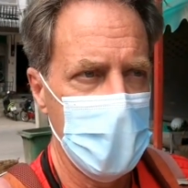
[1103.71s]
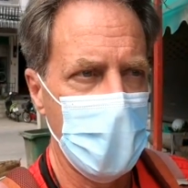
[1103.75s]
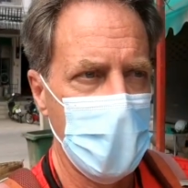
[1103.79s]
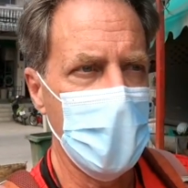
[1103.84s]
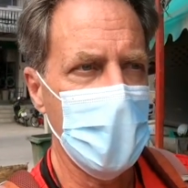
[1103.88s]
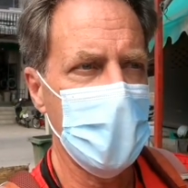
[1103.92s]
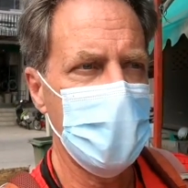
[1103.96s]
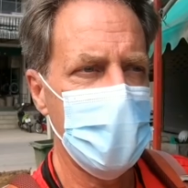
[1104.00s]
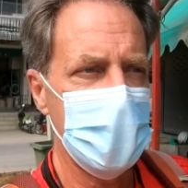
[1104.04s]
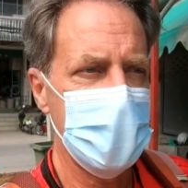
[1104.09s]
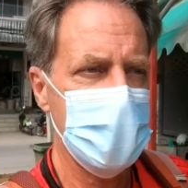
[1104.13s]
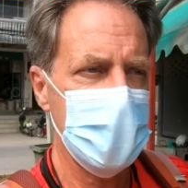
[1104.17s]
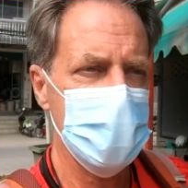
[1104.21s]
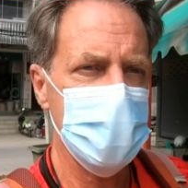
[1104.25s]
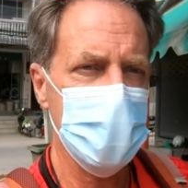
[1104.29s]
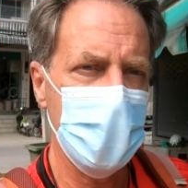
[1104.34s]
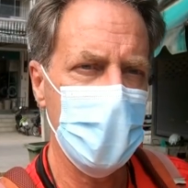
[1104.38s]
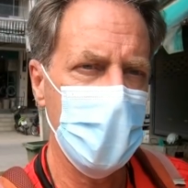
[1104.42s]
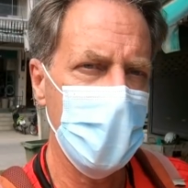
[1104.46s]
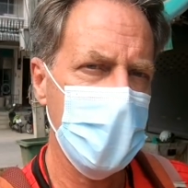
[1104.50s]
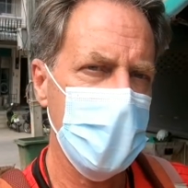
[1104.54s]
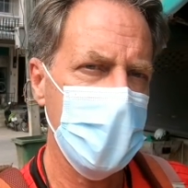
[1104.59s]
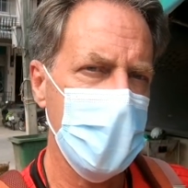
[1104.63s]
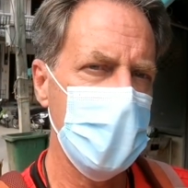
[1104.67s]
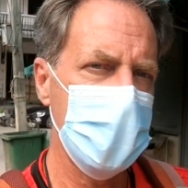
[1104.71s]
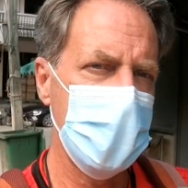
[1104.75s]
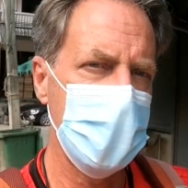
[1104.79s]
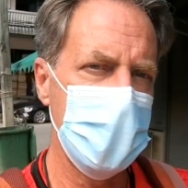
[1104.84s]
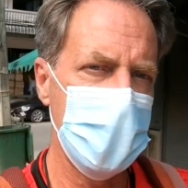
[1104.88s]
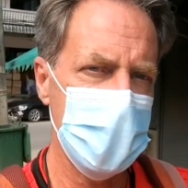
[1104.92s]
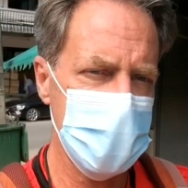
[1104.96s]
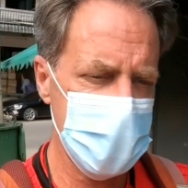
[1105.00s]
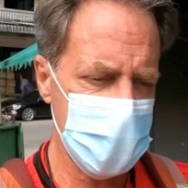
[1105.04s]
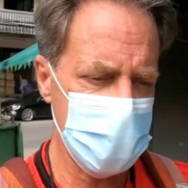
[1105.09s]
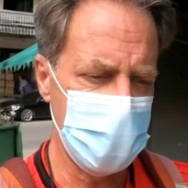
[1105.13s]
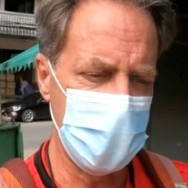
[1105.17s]
What if it doesn't work on
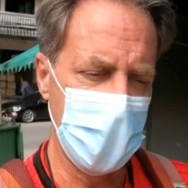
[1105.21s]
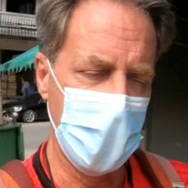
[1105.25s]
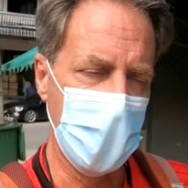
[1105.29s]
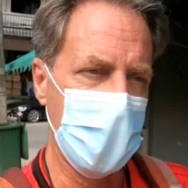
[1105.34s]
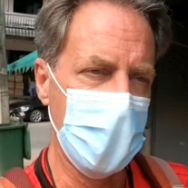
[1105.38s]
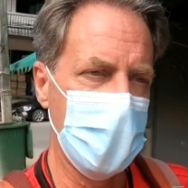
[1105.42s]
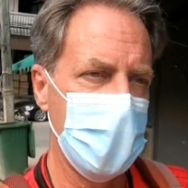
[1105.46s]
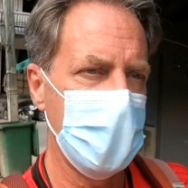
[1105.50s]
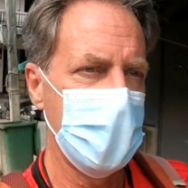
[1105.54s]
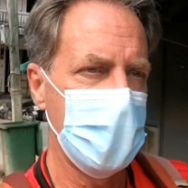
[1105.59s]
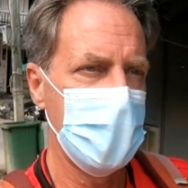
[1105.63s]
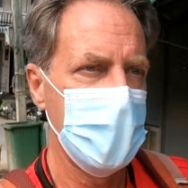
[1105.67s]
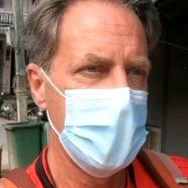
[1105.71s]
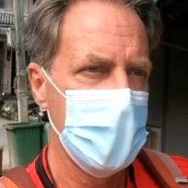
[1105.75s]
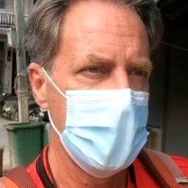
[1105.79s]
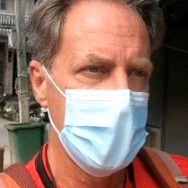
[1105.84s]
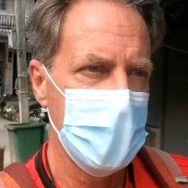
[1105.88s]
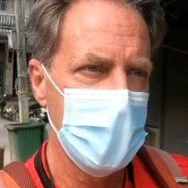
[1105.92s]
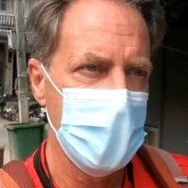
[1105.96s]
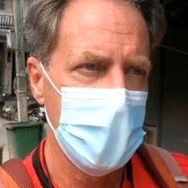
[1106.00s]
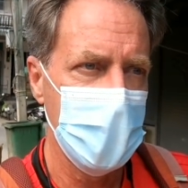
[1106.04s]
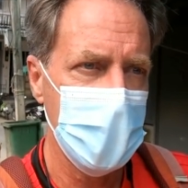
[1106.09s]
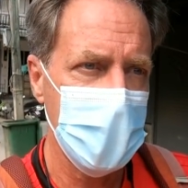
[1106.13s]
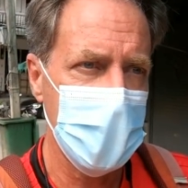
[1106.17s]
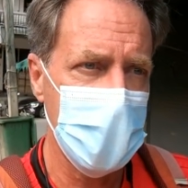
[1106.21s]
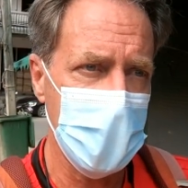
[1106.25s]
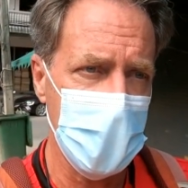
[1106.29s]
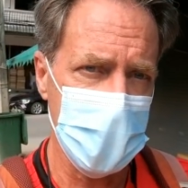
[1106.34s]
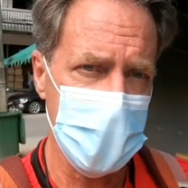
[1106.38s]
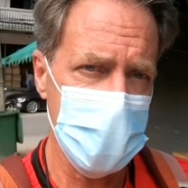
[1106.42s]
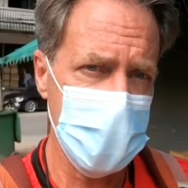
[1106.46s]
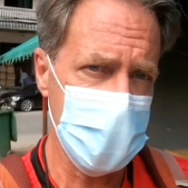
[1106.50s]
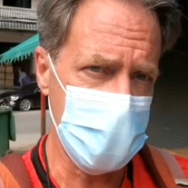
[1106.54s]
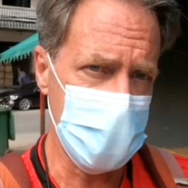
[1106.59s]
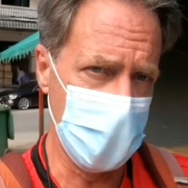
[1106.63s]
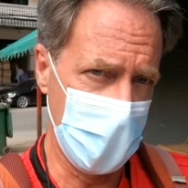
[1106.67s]
this phone? Can
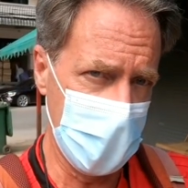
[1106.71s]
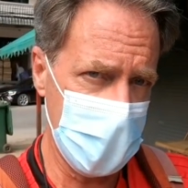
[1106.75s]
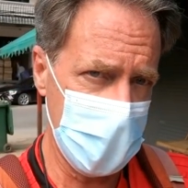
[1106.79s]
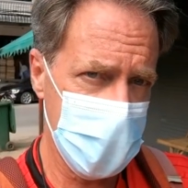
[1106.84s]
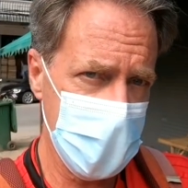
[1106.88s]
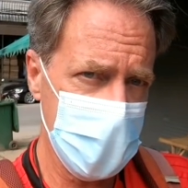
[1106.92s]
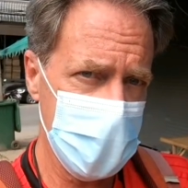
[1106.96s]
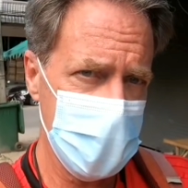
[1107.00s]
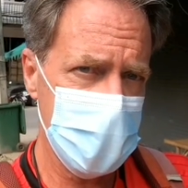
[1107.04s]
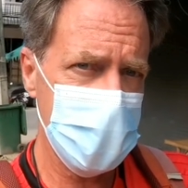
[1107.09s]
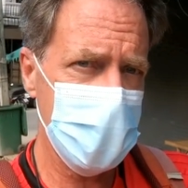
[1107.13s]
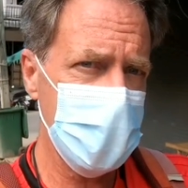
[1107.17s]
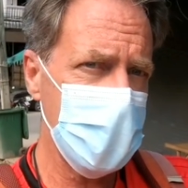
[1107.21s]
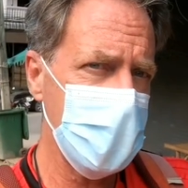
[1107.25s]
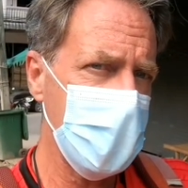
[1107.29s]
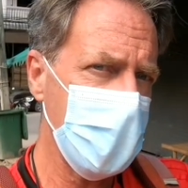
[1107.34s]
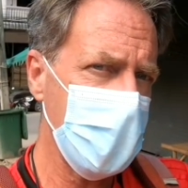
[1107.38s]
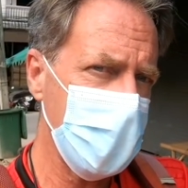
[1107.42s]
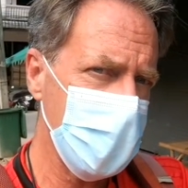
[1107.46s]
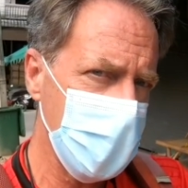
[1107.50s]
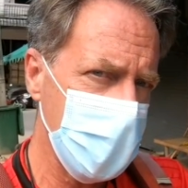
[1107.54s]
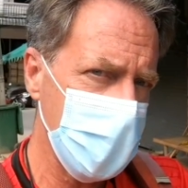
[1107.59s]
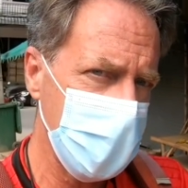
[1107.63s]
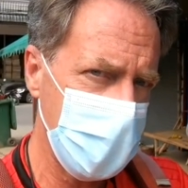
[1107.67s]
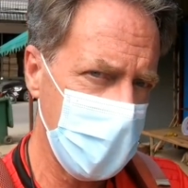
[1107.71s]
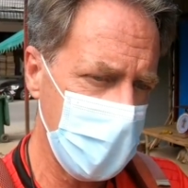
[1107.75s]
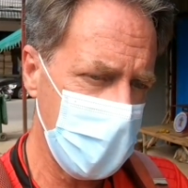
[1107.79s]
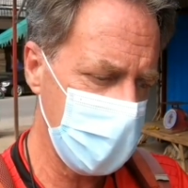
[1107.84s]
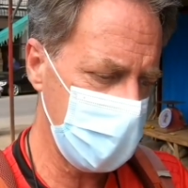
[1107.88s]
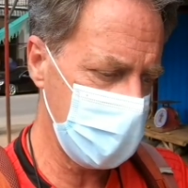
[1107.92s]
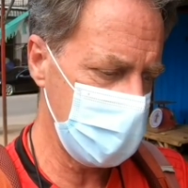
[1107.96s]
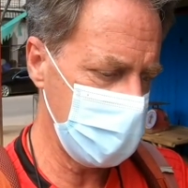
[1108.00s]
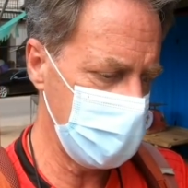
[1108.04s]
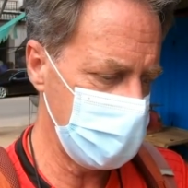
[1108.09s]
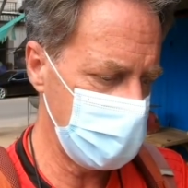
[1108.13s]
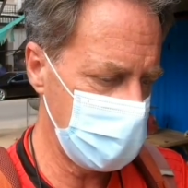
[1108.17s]
I switch it to the other
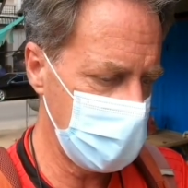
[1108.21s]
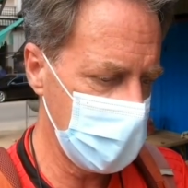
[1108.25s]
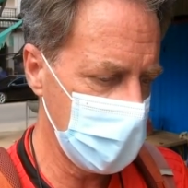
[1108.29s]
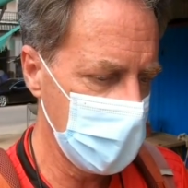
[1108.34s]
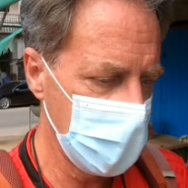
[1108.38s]
phone?